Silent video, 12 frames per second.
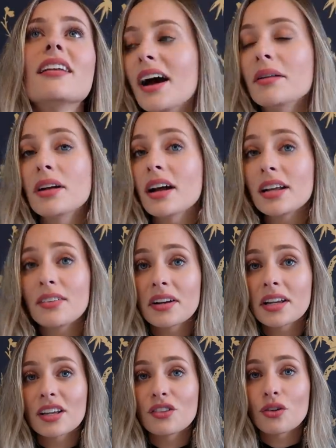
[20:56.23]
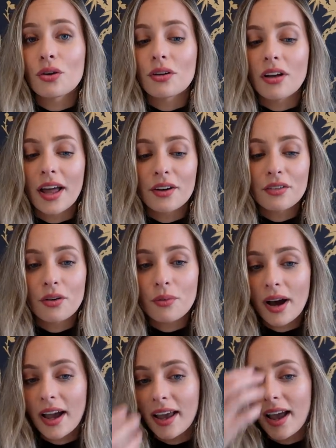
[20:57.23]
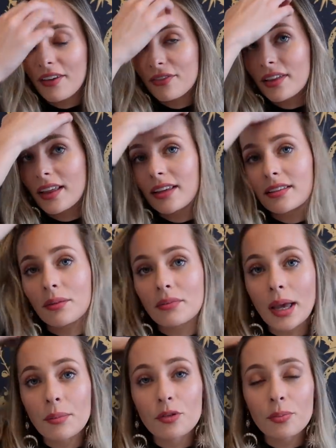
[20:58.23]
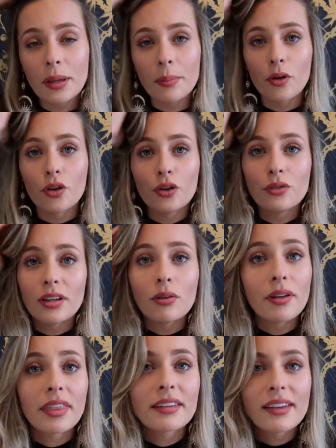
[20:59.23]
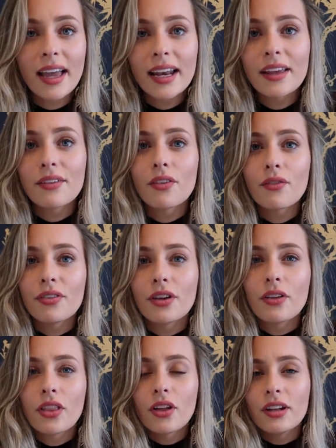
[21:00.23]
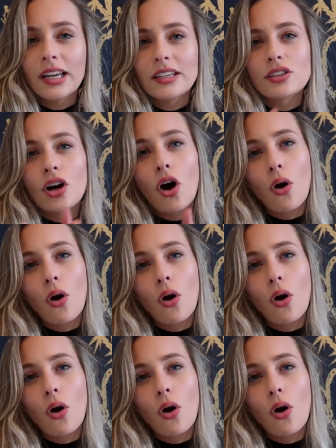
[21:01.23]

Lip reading: I'm not even in control. I don't know why. I feel like sometimes people who deal with anxiety feel the need to